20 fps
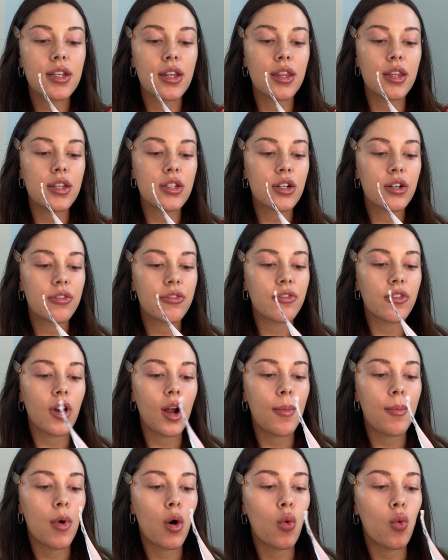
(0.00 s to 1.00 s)
These are
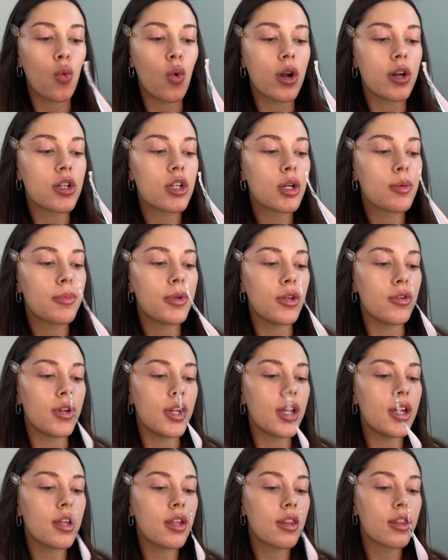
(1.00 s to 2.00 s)
from Wonder Beauty.